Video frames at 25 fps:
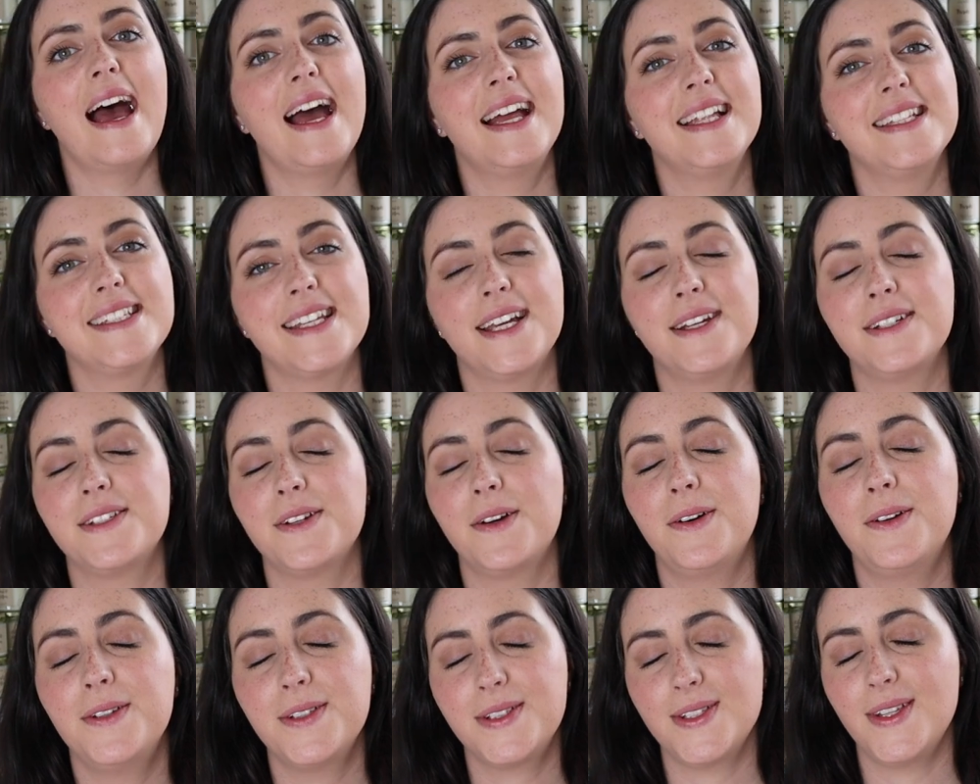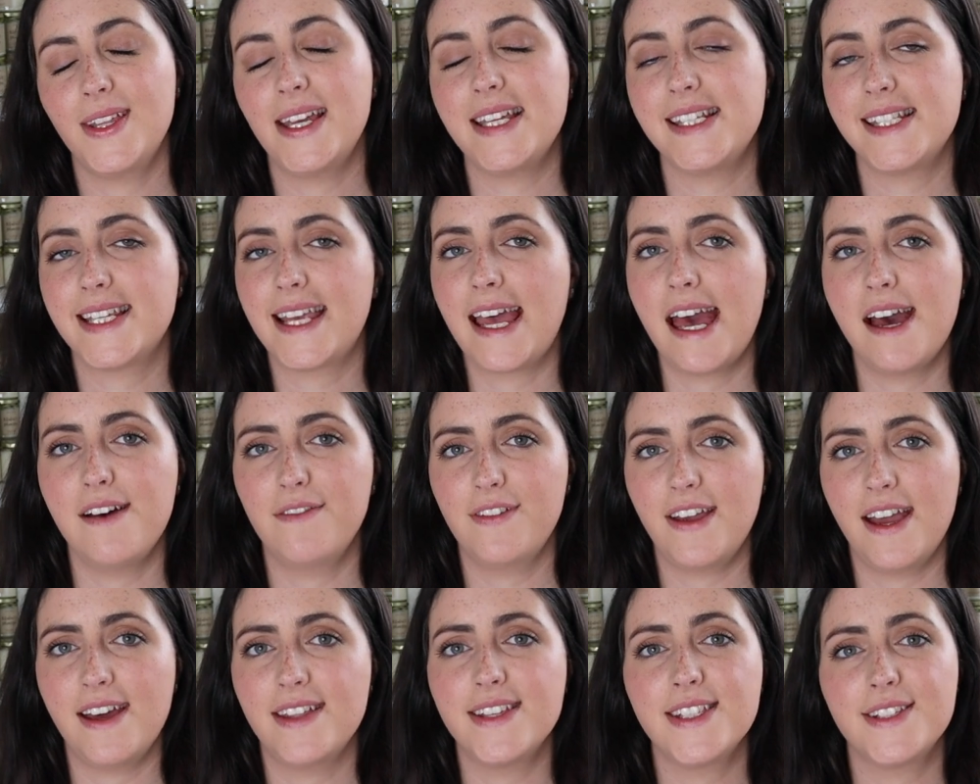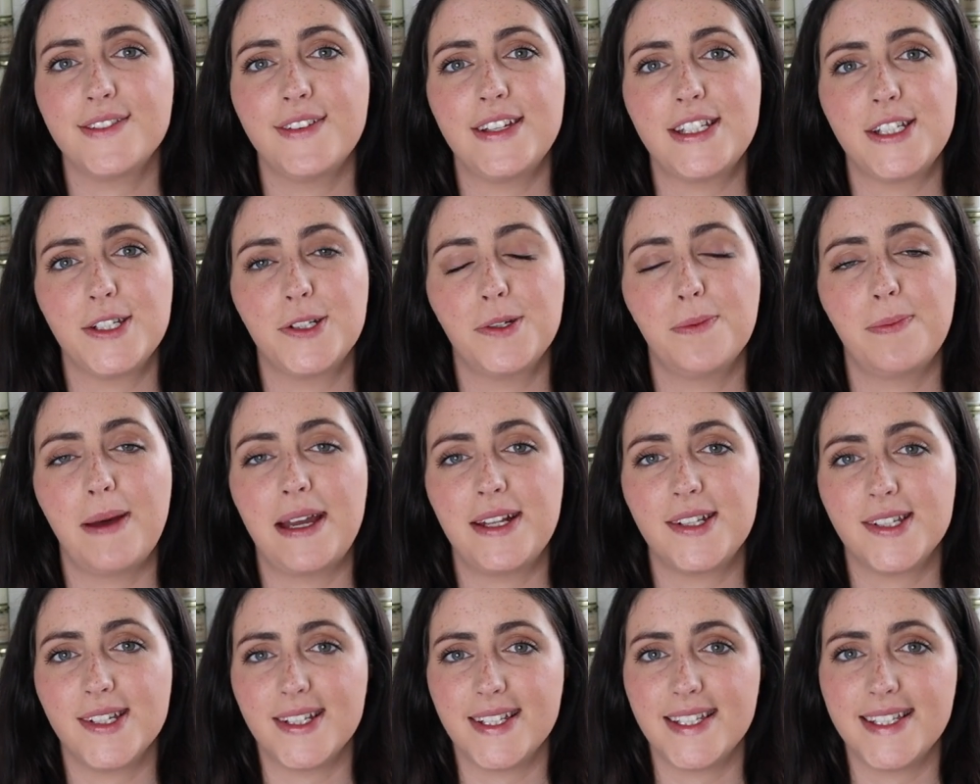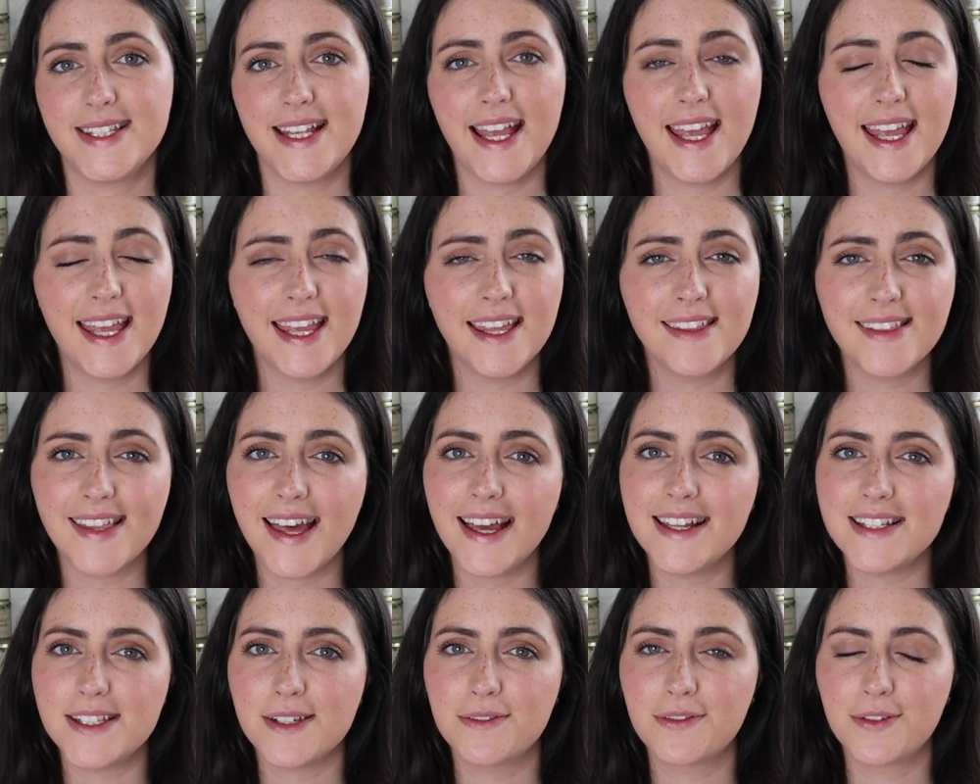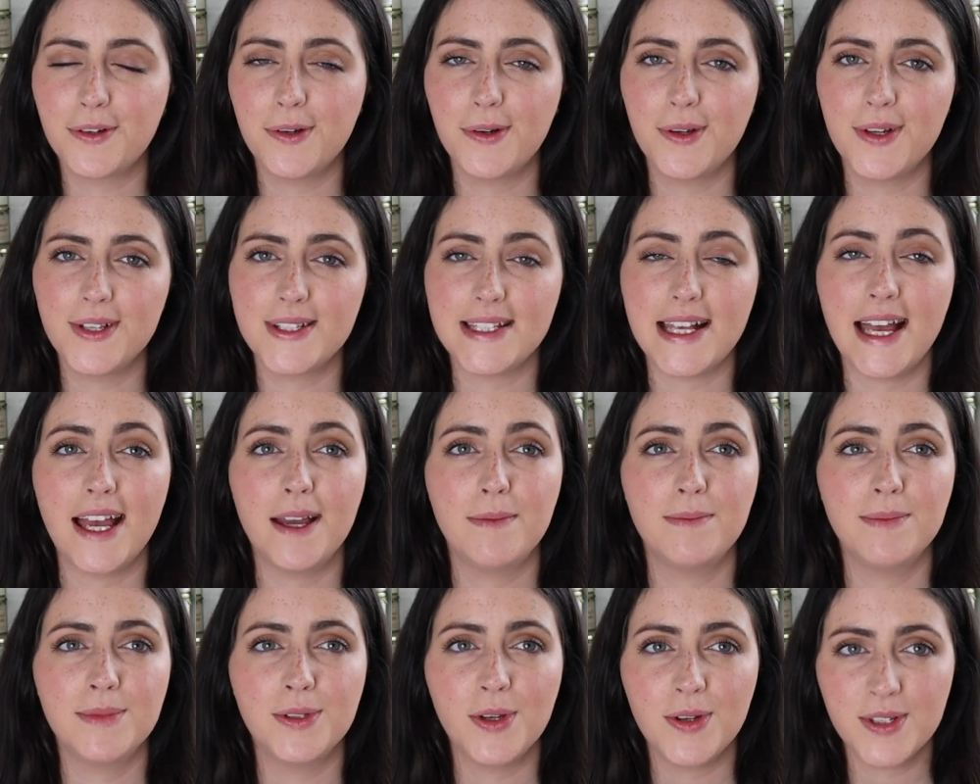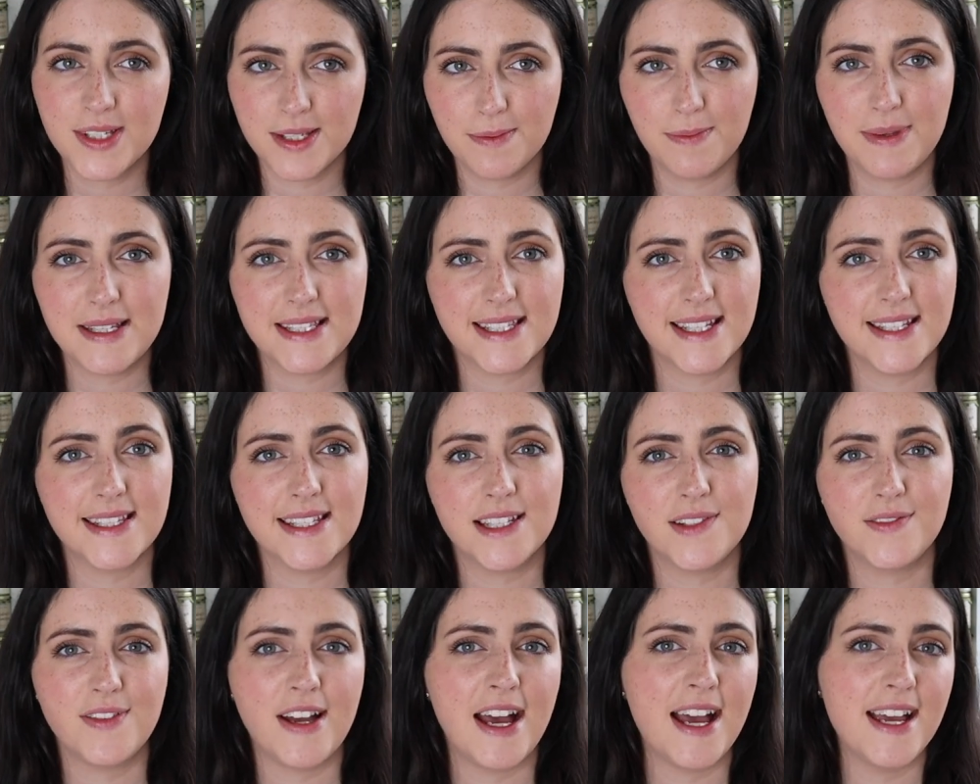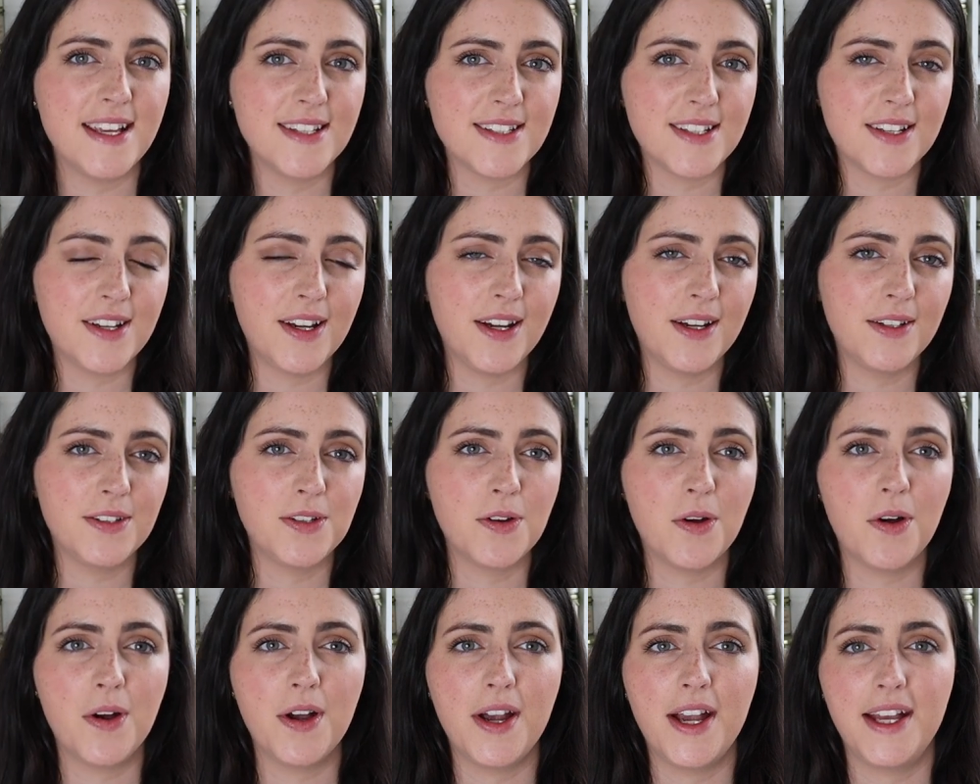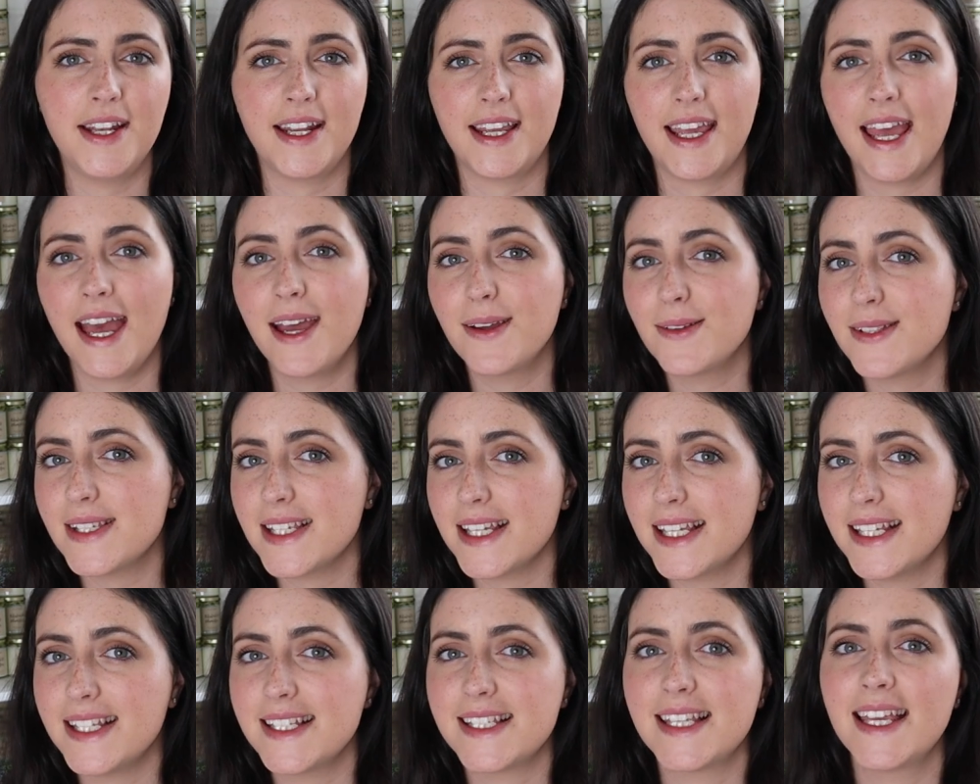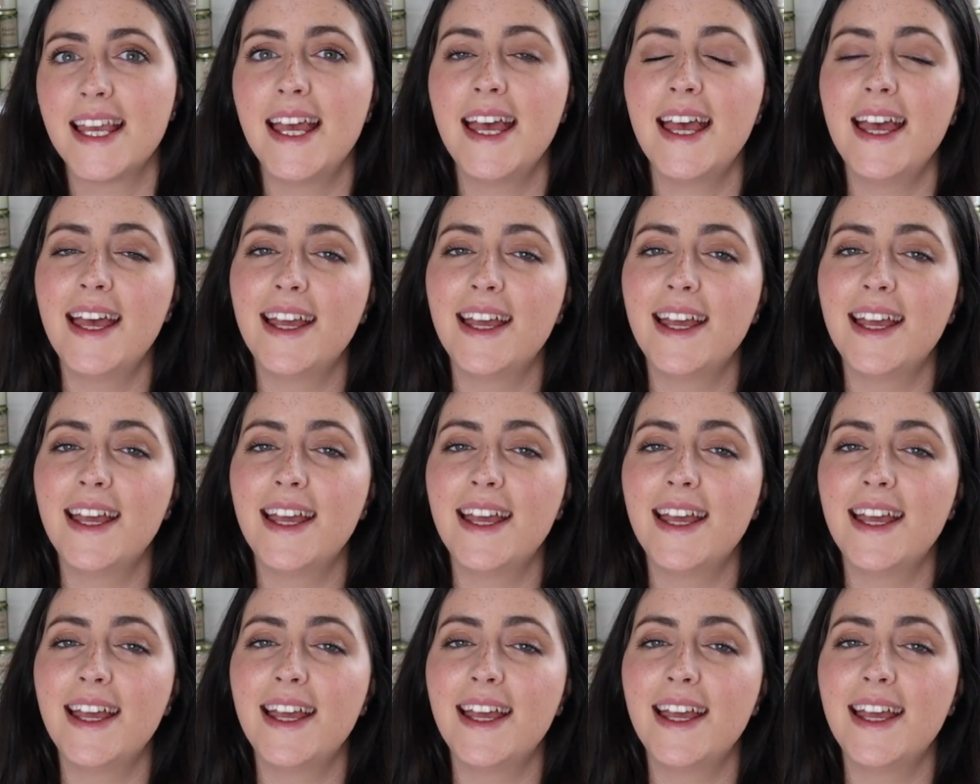And I'd also like to caveat this video by just saying that of course I am not a business advisor nor an accountant